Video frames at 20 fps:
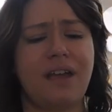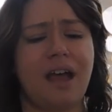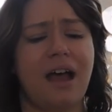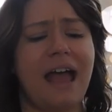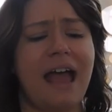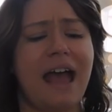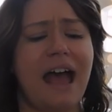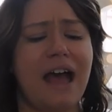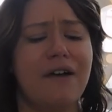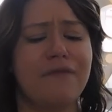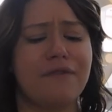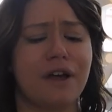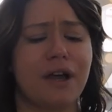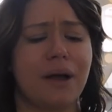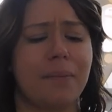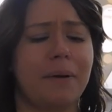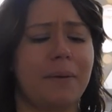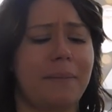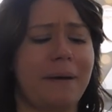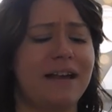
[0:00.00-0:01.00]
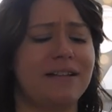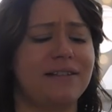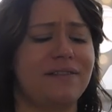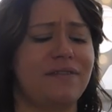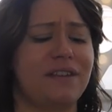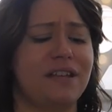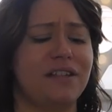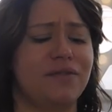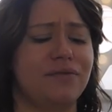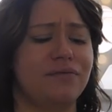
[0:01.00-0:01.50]
I have a couple of pairs
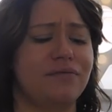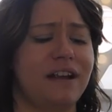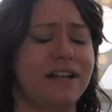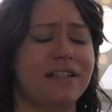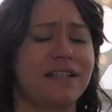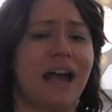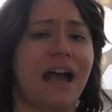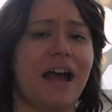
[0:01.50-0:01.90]
of these already.